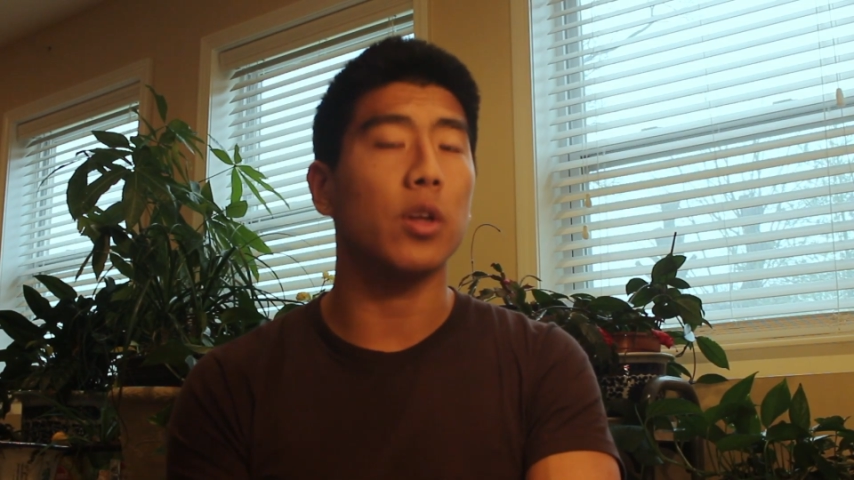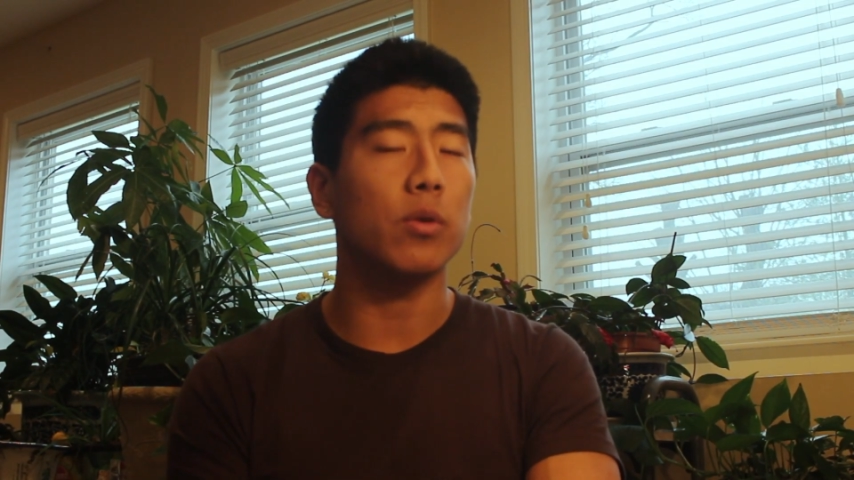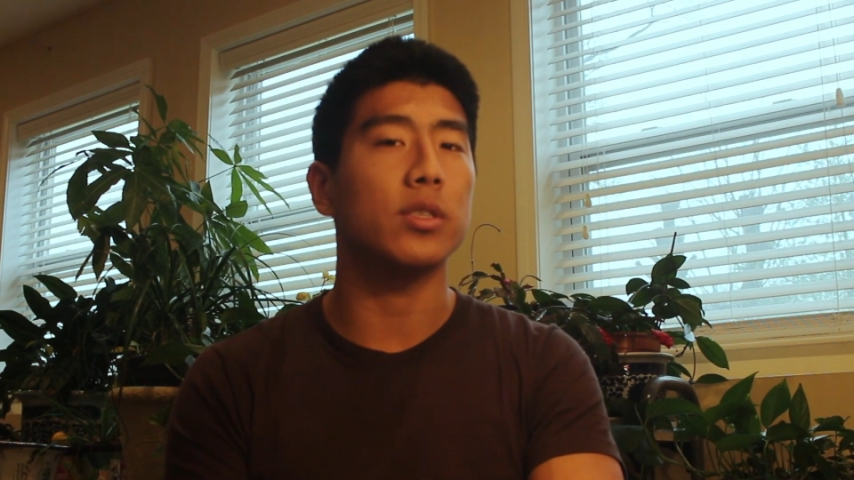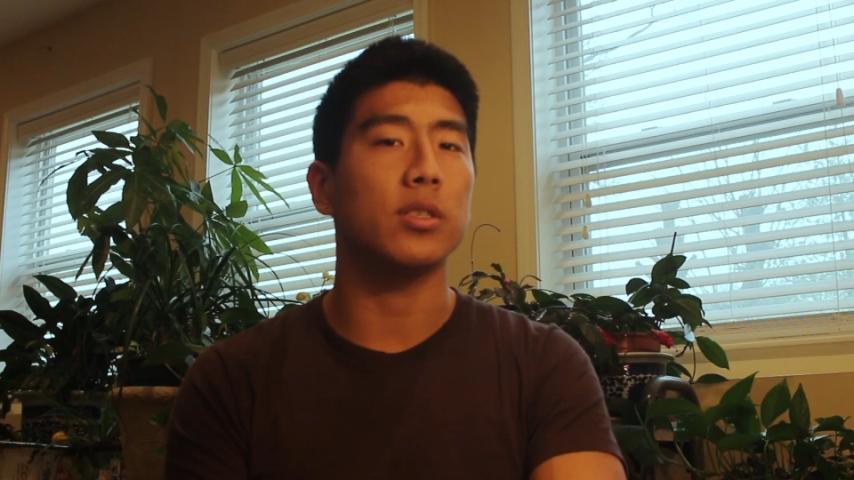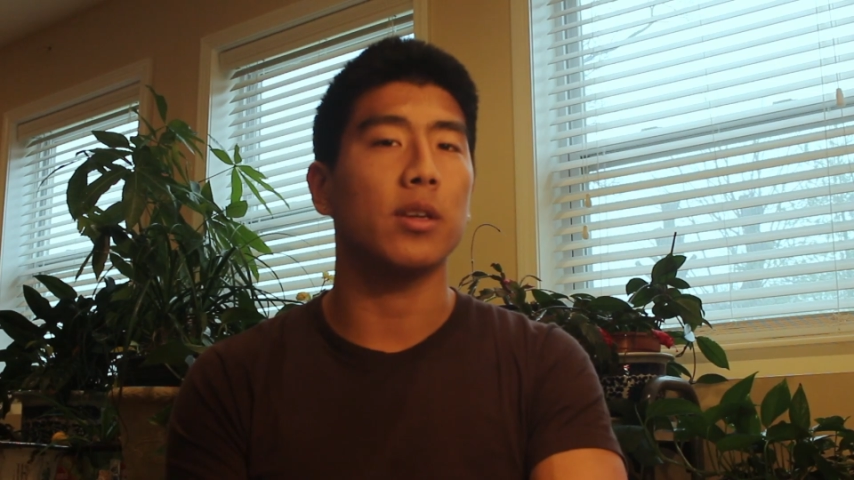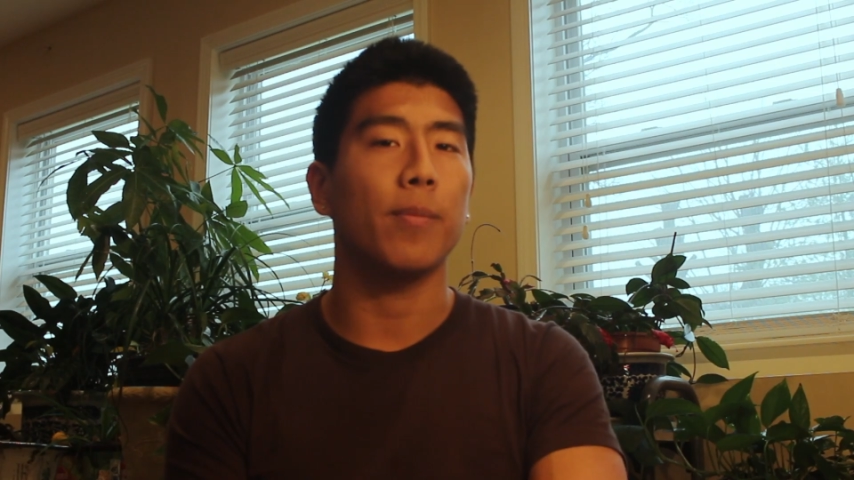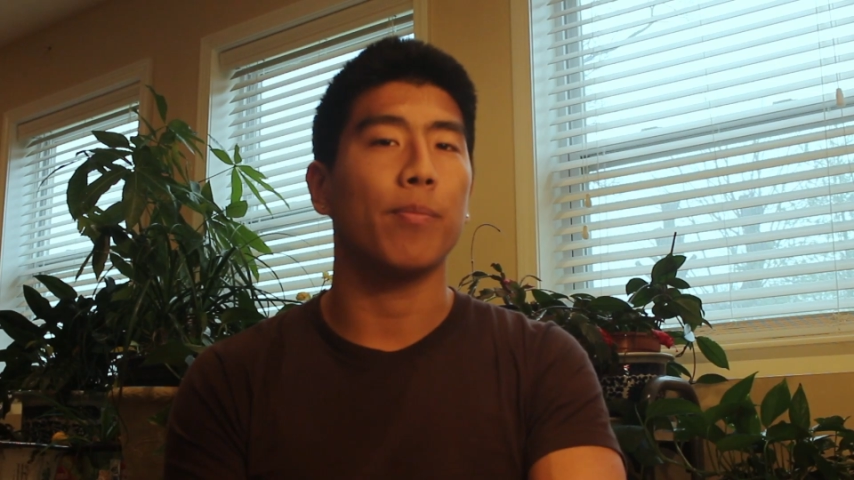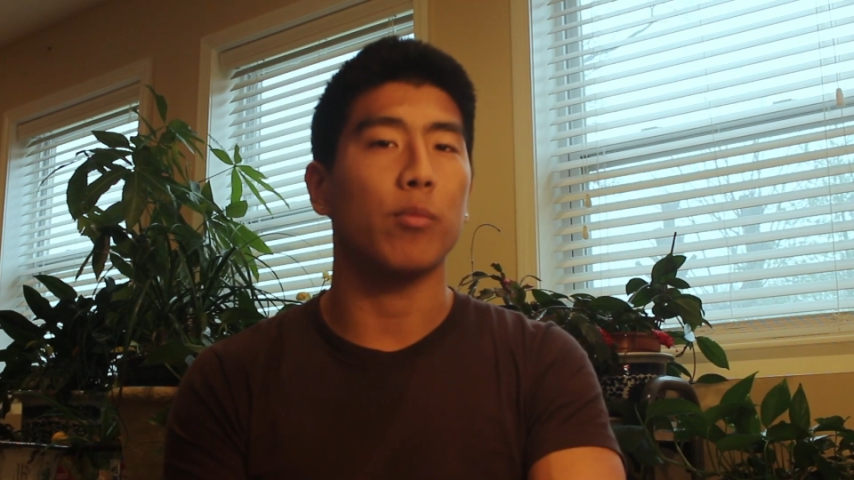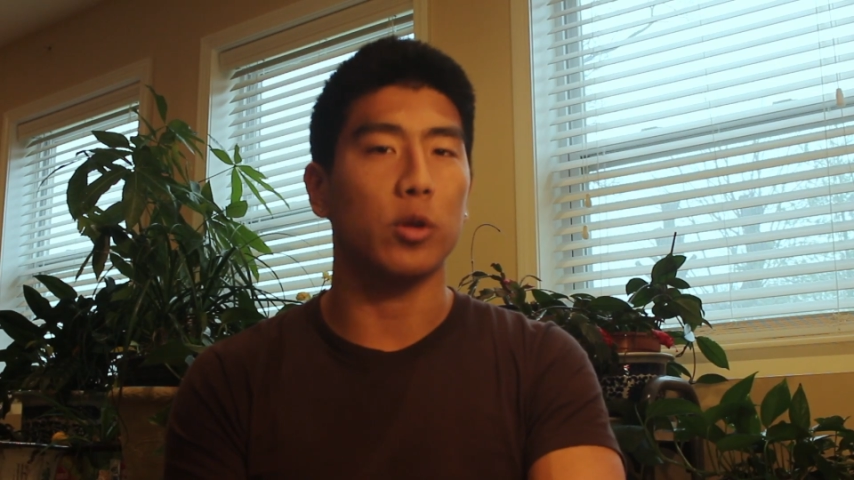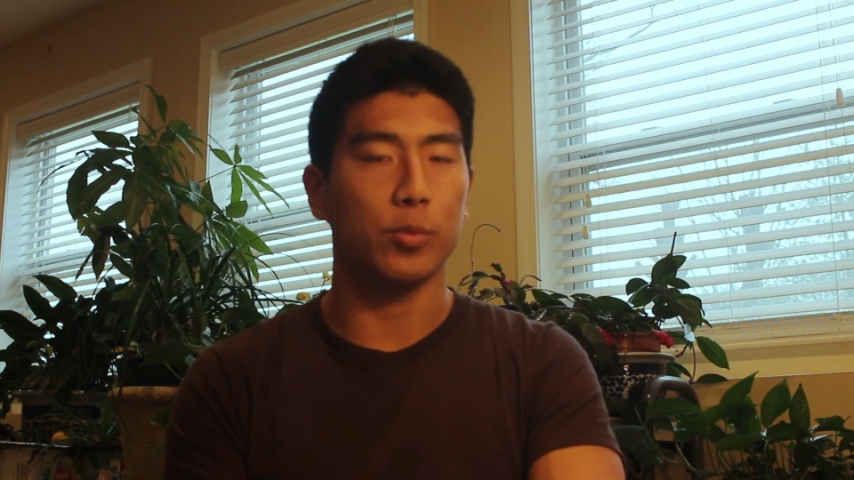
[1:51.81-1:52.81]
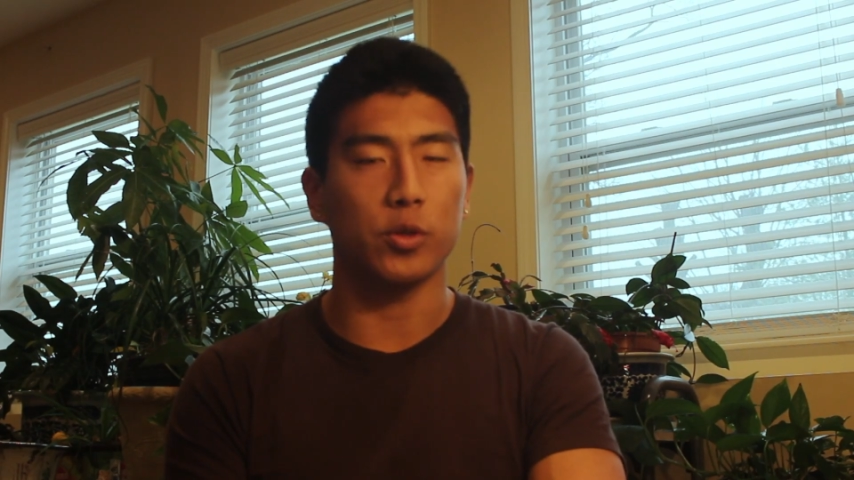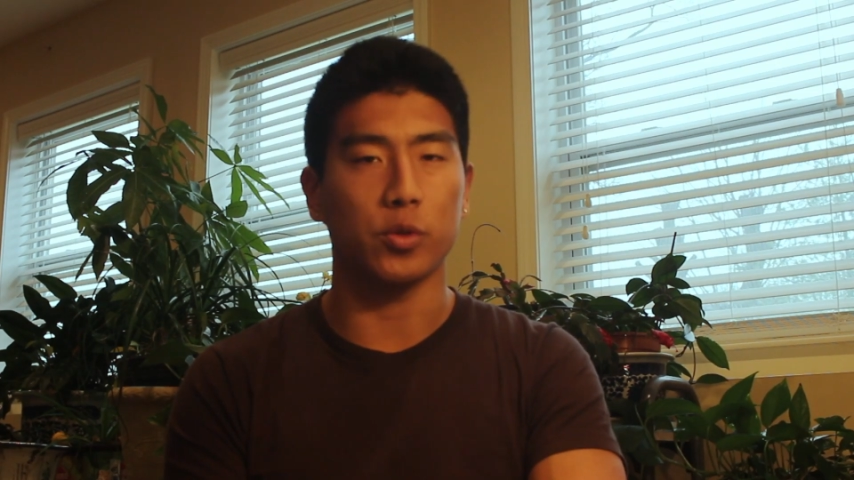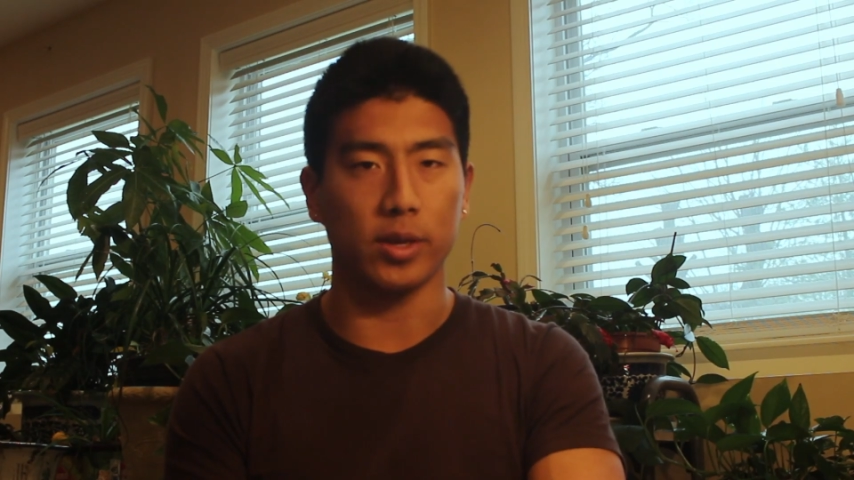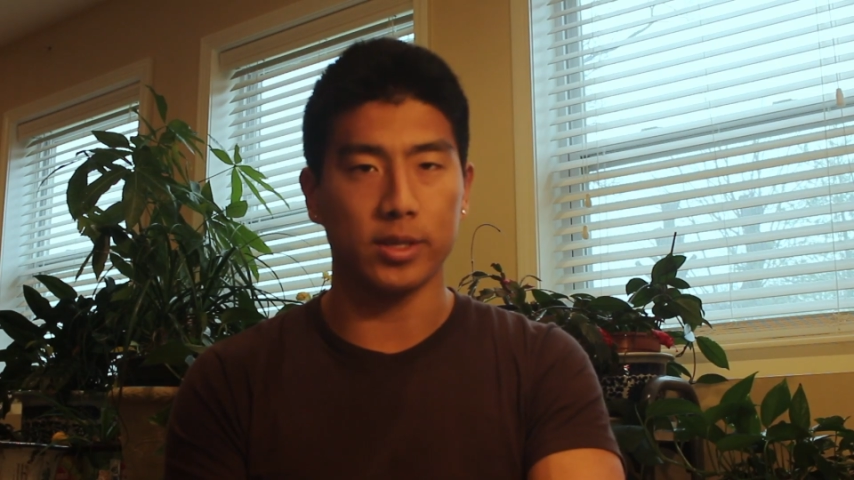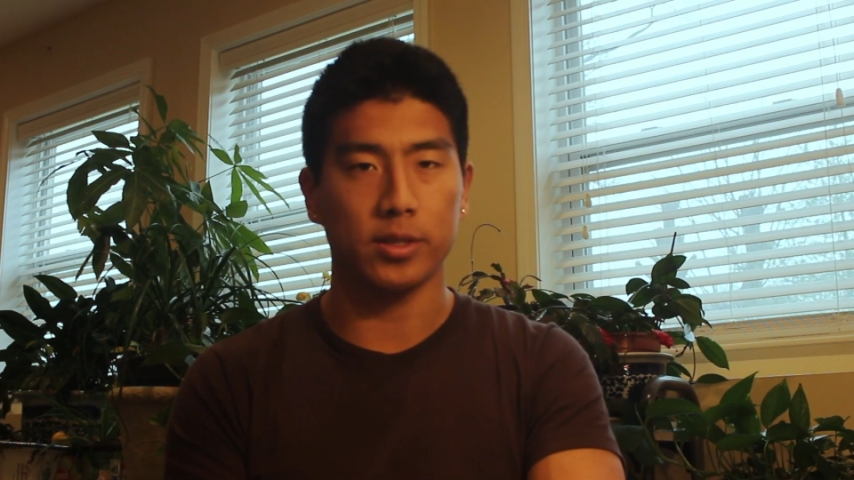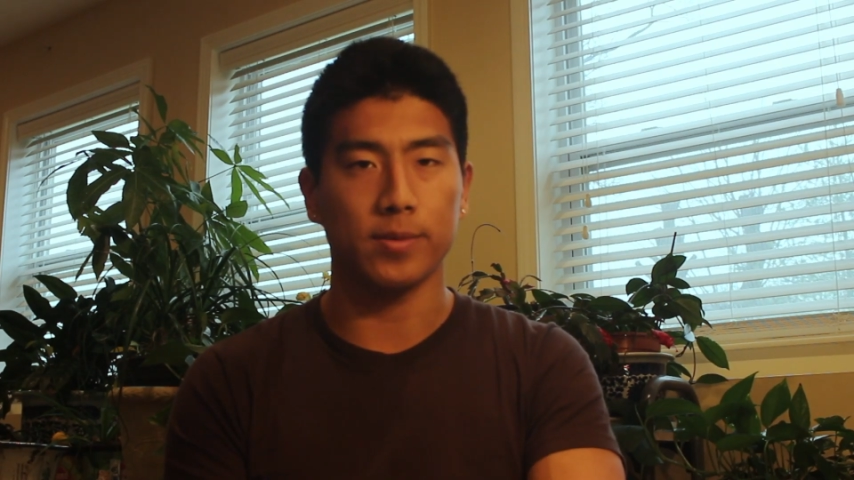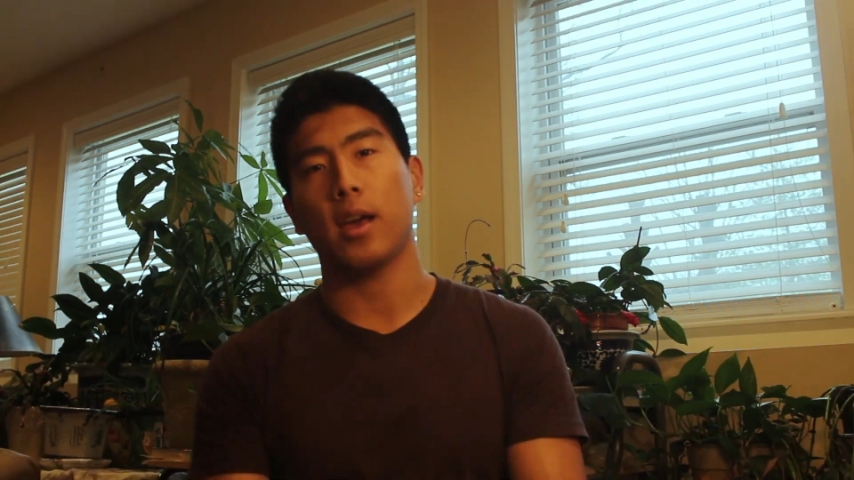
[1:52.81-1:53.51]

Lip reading: notes, multiple choice.